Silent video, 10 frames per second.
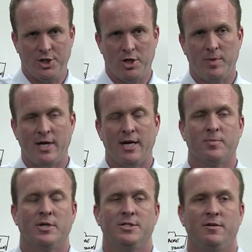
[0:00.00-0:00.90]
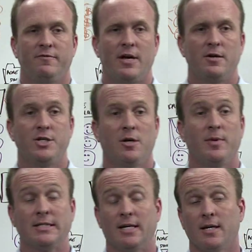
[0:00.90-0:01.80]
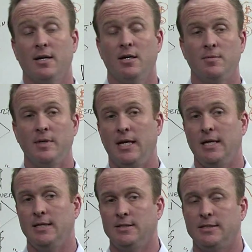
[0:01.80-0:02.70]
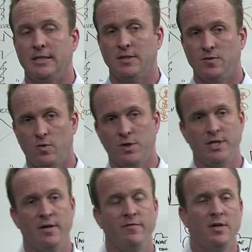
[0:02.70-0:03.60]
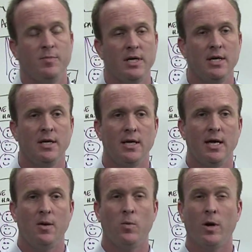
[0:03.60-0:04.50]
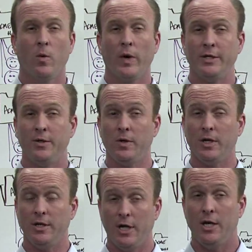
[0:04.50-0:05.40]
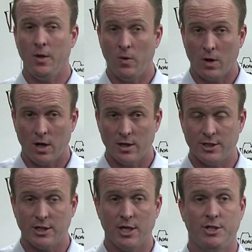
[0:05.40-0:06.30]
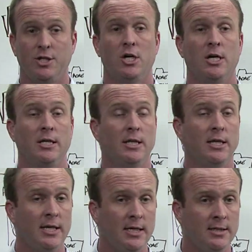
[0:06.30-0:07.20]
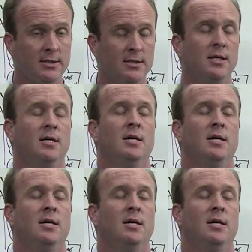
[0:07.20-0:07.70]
ShellBlack, president and founder of ShellBlack.com and Salesforce MVP. And we're going to continue our discussion on leads.